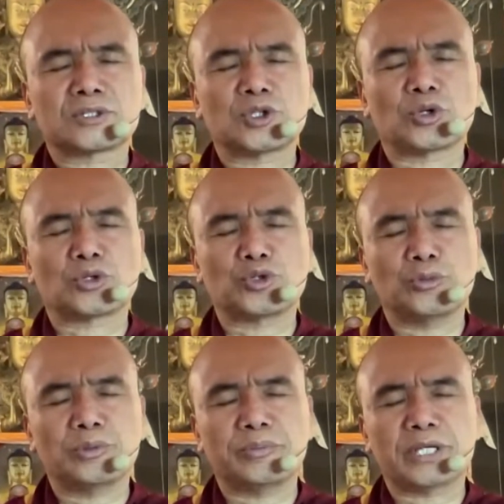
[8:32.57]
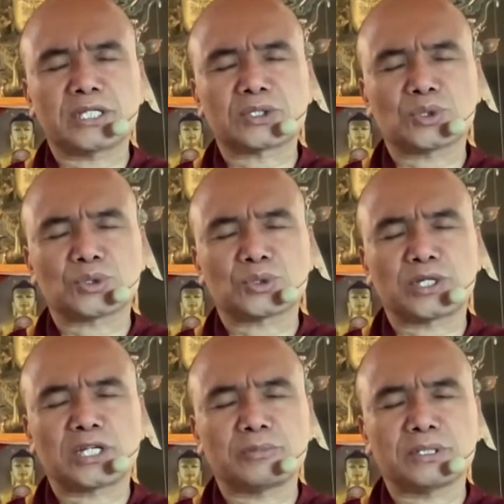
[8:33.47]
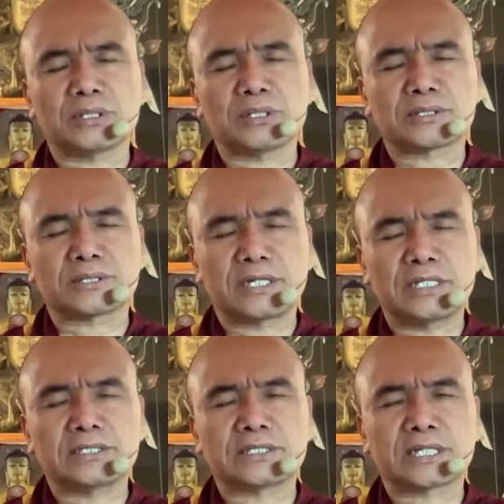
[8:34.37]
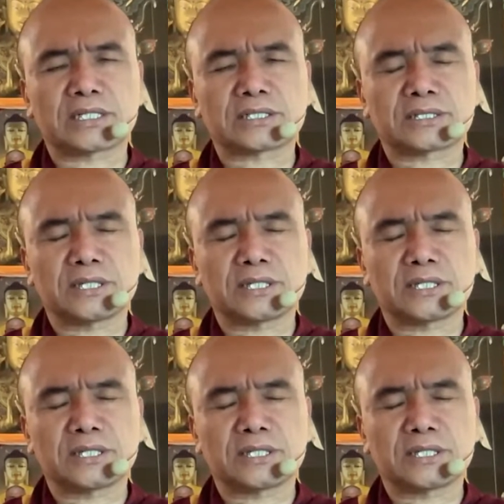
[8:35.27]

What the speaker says: not only human beings, also animals, insects,